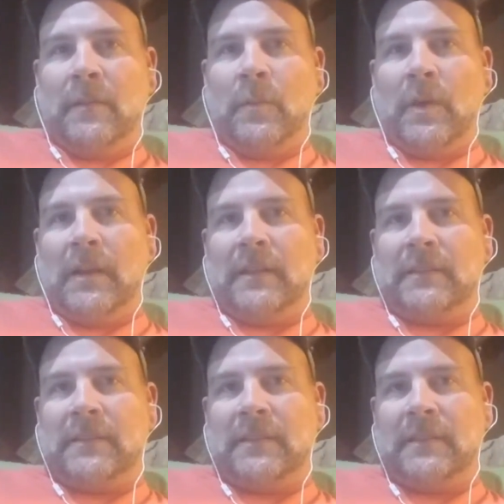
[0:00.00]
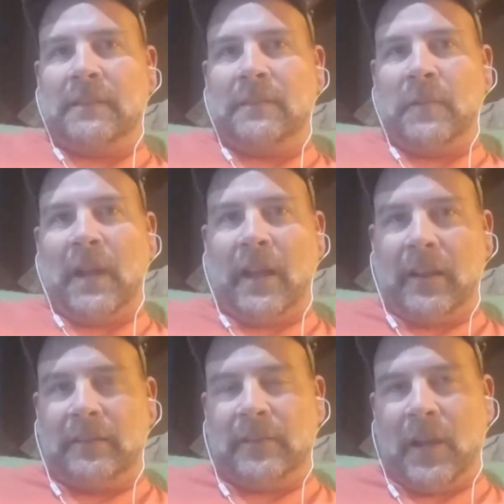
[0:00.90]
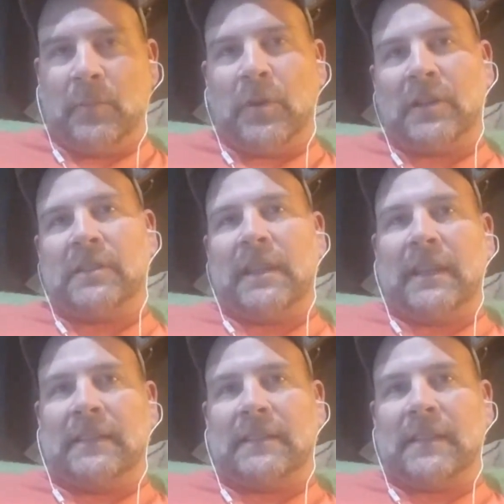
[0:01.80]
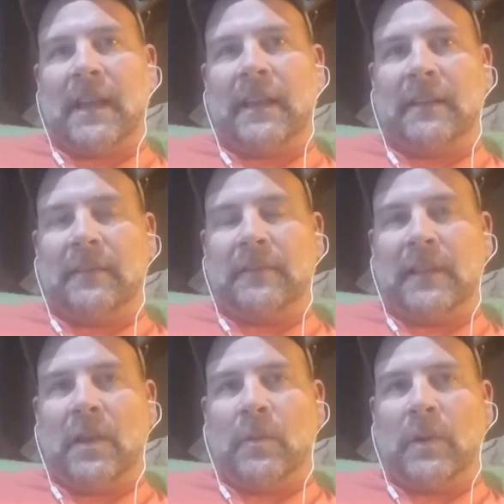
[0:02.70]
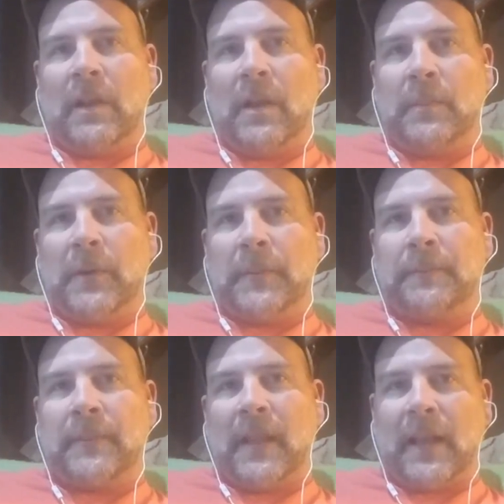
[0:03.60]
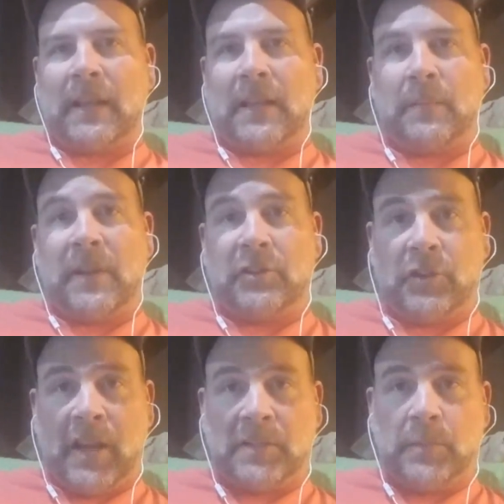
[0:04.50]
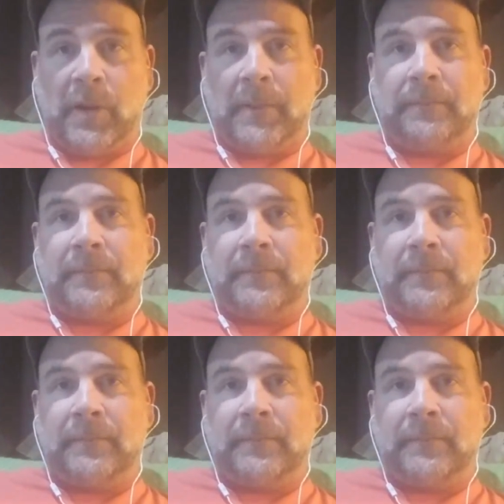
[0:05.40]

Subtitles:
was when I airbrushed the inside of the lower and upper, I got a little bit of dry spray,